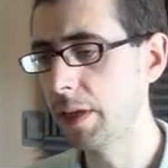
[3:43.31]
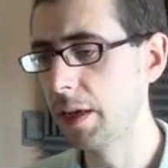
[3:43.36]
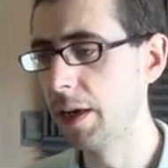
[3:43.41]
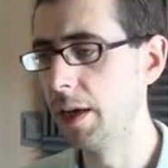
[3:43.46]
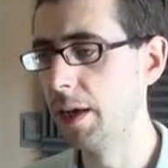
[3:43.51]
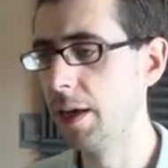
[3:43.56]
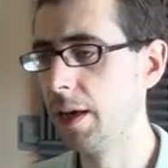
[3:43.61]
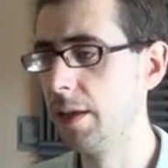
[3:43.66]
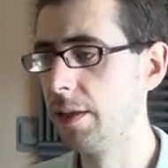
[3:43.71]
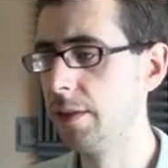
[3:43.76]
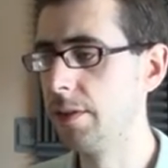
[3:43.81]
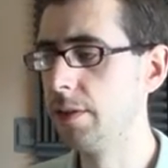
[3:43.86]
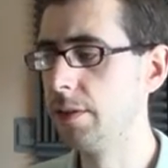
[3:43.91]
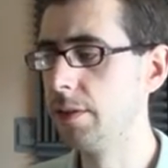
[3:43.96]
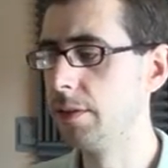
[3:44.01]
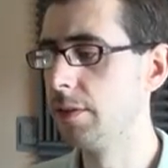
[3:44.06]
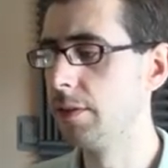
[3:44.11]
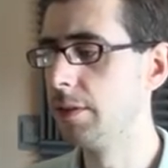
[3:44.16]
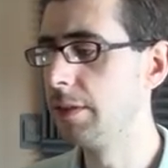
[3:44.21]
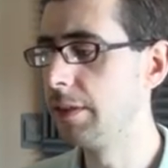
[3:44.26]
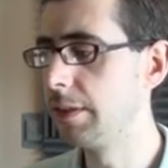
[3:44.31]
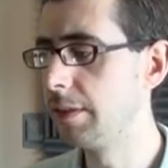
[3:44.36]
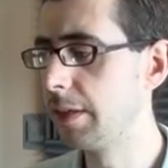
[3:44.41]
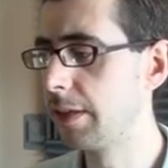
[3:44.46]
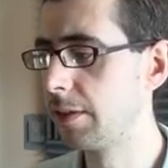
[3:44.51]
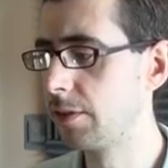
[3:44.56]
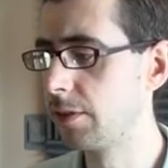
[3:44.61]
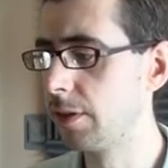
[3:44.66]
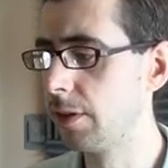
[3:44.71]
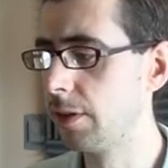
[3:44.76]
Uh, the the
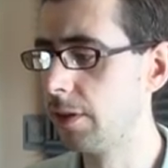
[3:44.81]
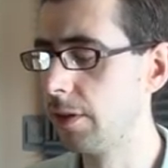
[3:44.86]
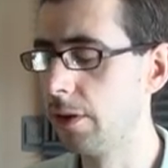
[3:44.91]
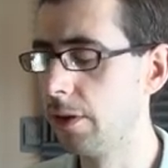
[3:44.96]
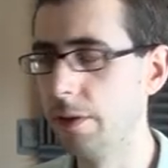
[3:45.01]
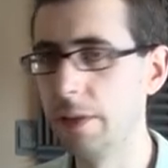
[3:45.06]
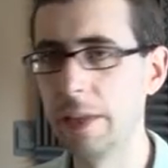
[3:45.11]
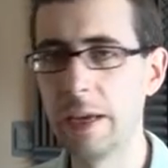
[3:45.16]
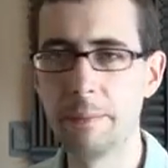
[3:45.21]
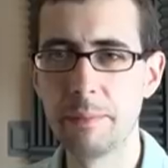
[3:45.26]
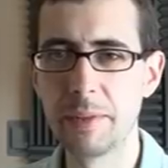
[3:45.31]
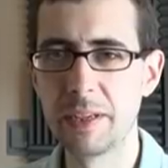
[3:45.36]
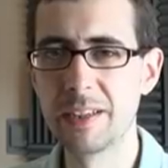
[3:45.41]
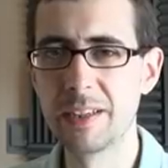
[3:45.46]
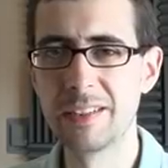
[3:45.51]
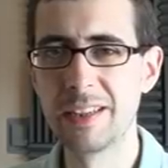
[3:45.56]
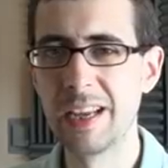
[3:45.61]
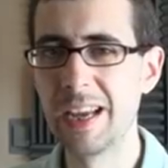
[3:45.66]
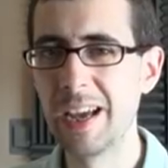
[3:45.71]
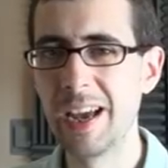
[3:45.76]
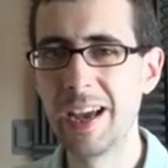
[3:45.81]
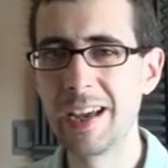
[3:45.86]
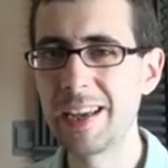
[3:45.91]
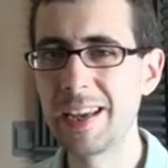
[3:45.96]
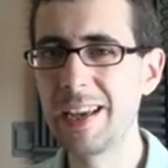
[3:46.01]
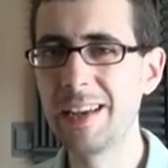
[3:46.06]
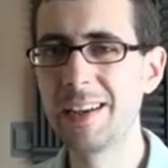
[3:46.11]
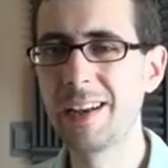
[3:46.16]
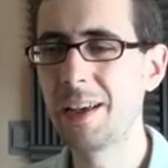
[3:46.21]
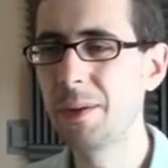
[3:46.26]
details on, on on that, because
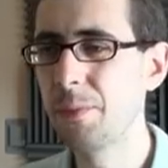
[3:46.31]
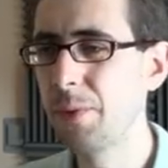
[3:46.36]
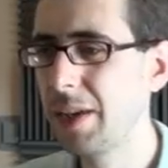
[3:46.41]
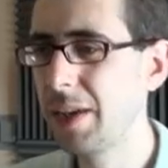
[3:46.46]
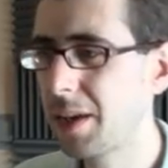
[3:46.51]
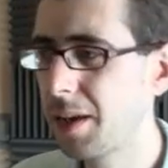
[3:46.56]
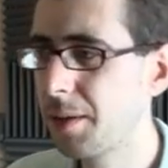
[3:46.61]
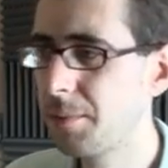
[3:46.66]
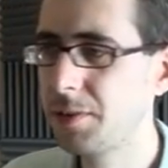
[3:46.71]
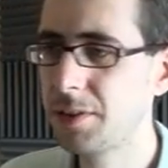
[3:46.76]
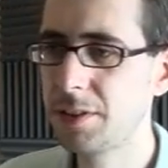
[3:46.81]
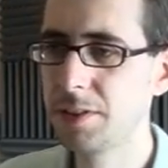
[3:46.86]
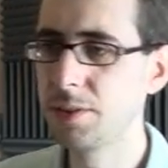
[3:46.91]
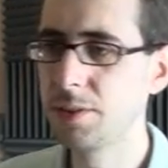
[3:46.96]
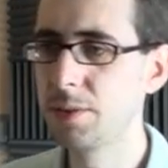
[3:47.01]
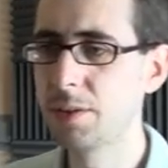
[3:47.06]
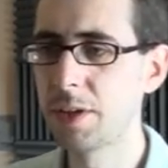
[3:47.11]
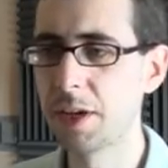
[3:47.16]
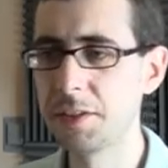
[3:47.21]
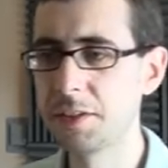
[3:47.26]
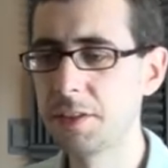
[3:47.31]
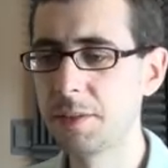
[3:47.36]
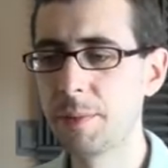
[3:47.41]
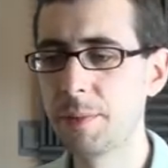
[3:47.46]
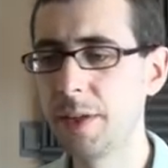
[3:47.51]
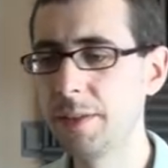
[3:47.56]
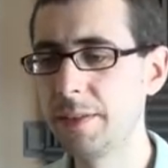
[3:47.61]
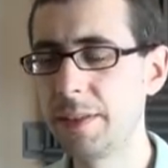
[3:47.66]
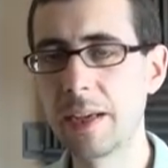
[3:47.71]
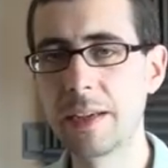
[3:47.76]
again, like when it comes to
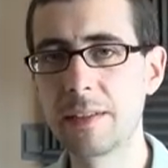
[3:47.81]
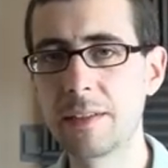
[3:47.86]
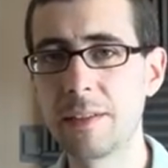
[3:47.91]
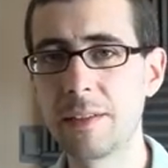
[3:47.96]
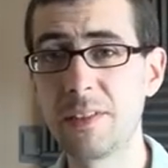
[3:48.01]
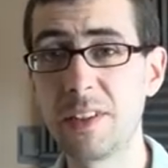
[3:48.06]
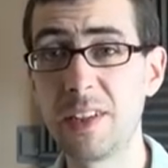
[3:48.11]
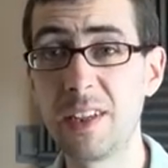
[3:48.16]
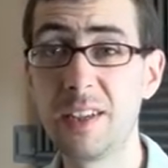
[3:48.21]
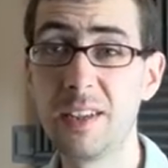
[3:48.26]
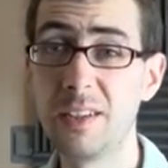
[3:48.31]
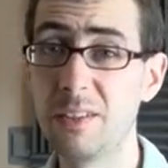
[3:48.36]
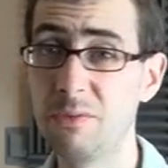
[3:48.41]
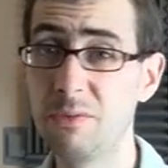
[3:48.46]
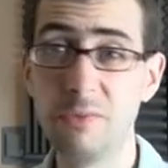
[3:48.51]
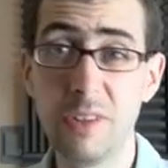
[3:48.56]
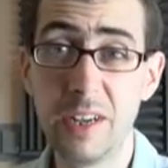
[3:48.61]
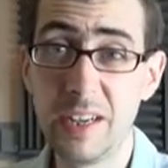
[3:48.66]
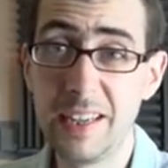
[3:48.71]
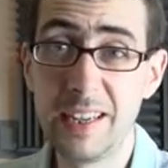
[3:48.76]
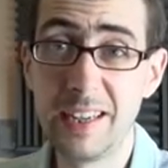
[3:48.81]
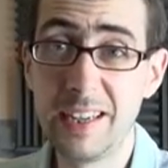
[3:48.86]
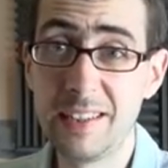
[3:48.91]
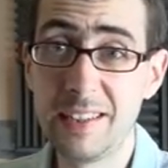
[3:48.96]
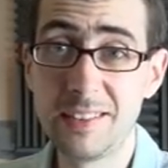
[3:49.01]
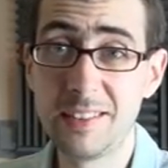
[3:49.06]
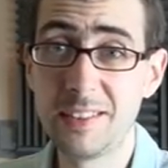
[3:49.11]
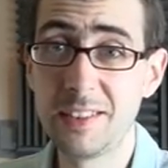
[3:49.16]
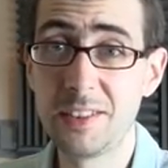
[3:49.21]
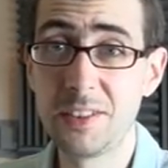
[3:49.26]
customizing X F C E, really
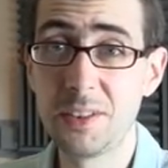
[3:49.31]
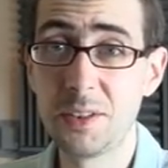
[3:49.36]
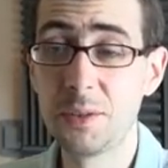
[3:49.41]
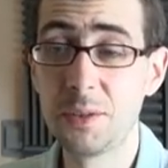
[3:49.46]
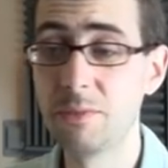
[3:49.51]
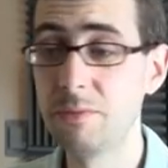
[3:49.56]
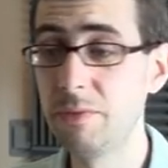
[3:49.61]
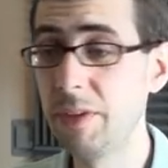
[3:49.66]
easy to do,